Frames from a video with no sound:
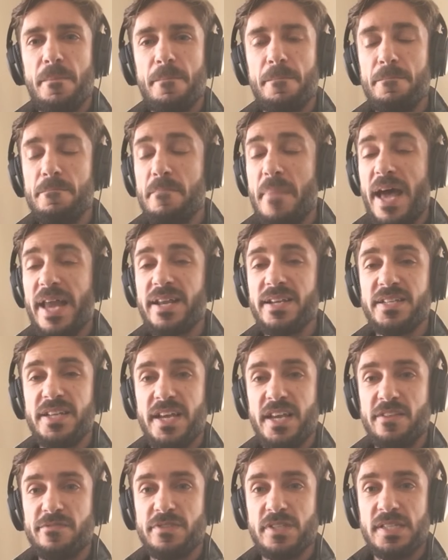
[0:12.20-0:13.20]

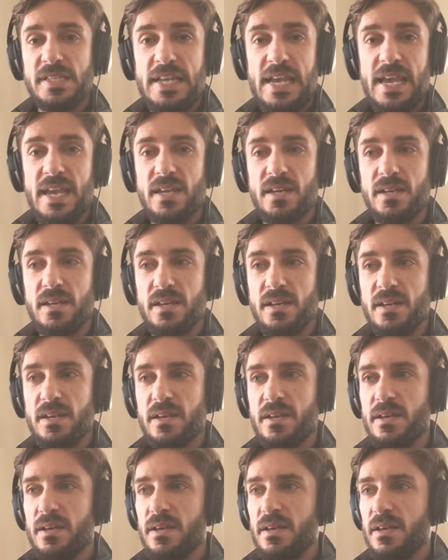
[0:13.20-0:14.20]
meditative state
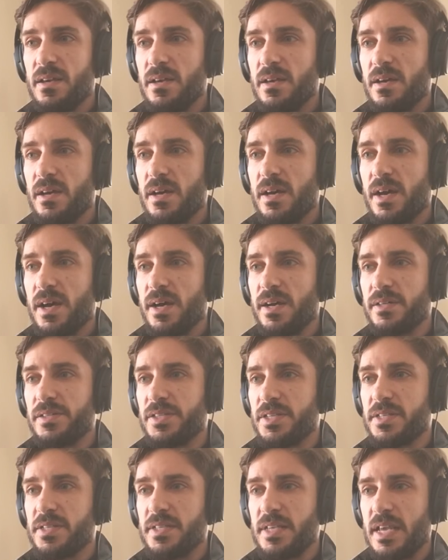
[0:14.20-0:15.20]
uh,
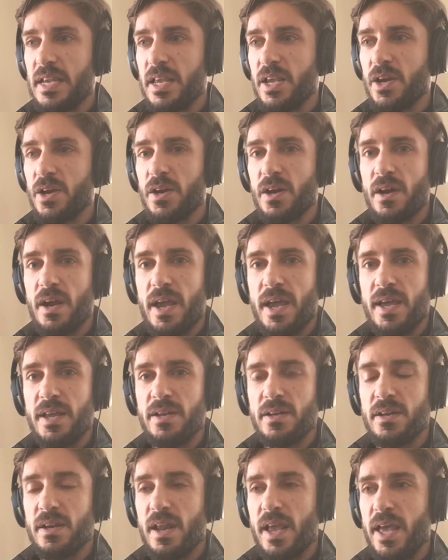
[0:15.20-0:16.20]
to sit here
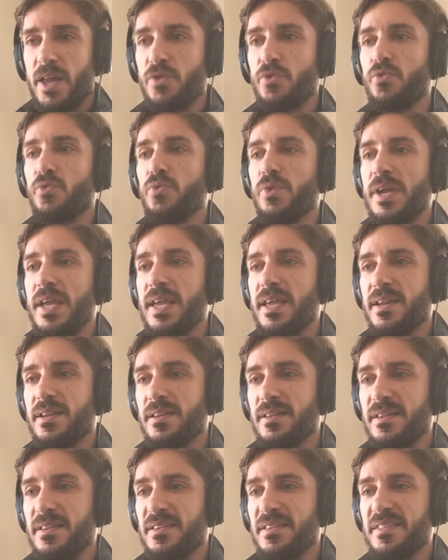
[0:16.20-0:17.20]
and, and read
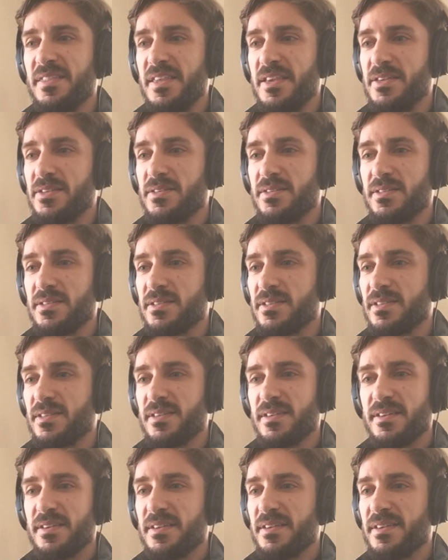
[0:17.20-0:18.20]
these
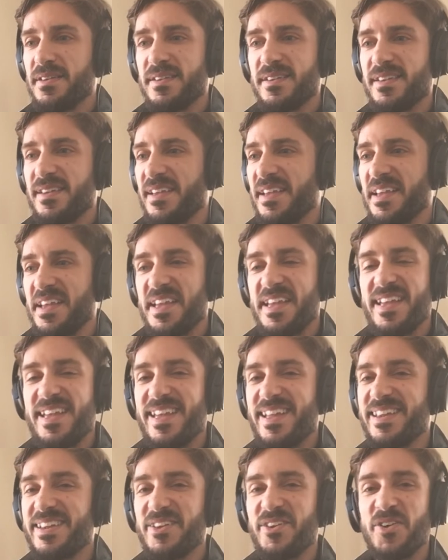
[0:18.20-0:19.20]

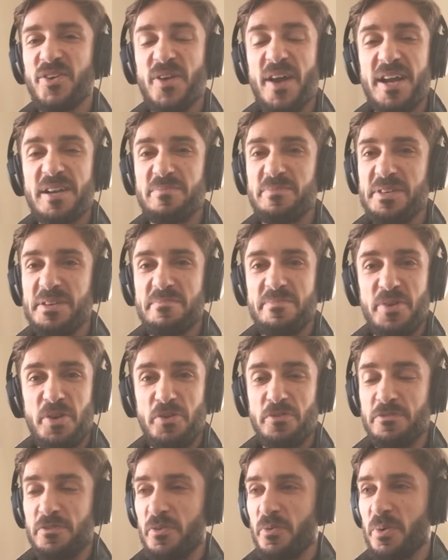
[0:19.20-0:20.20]
incredibly
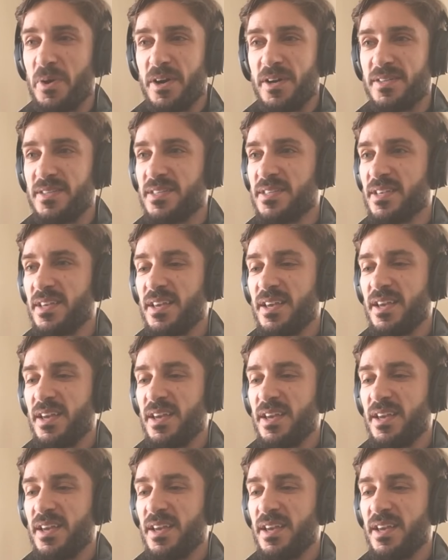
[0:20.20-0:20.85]
beautiful words.